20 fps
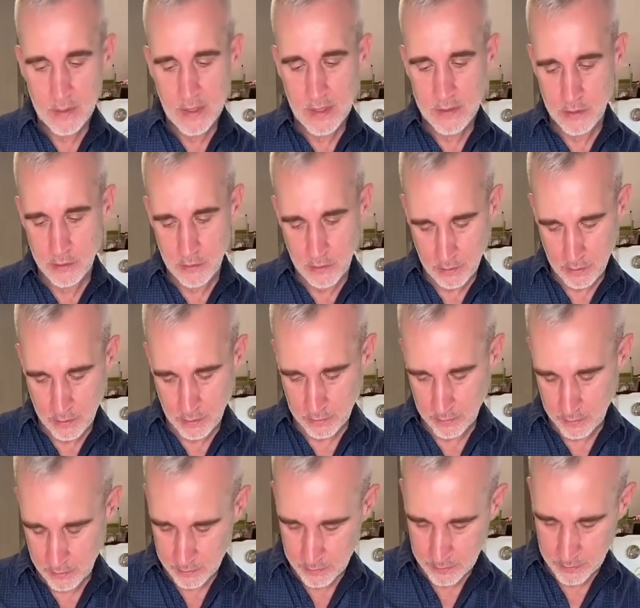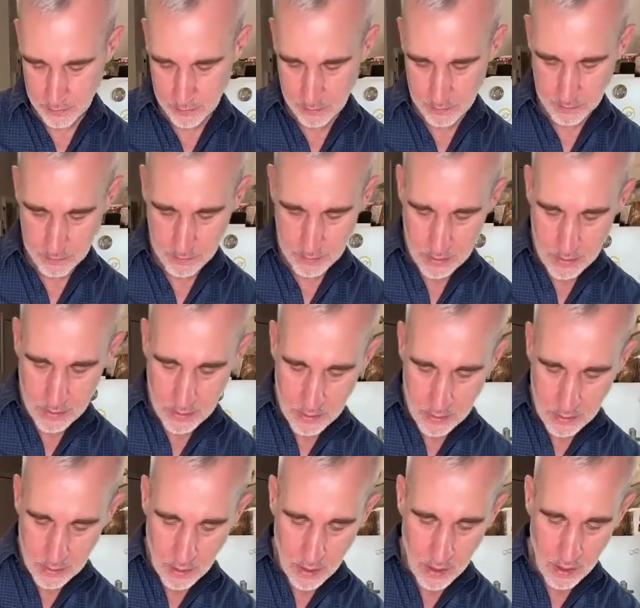That's a good thickness.
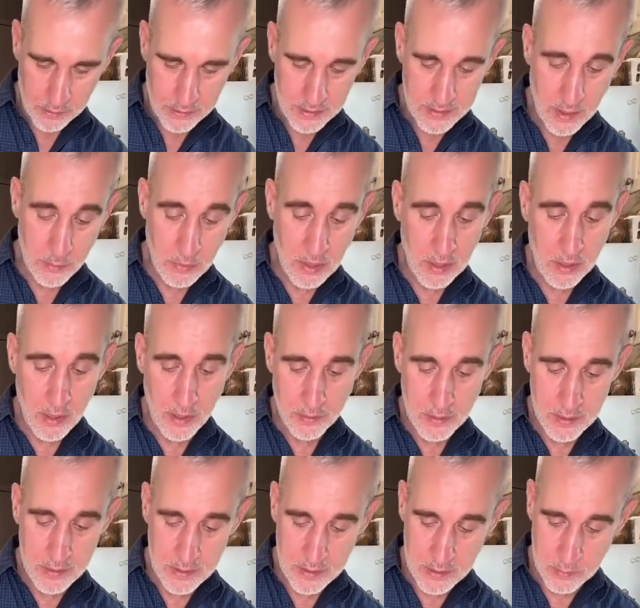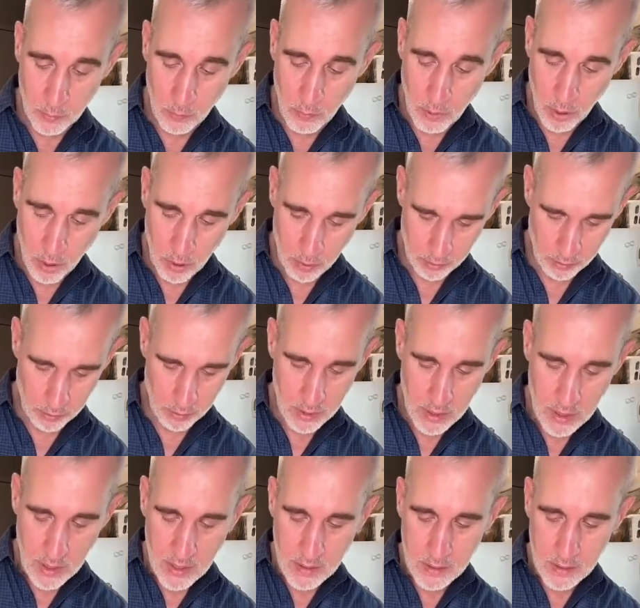Because I'm going to cut these smaller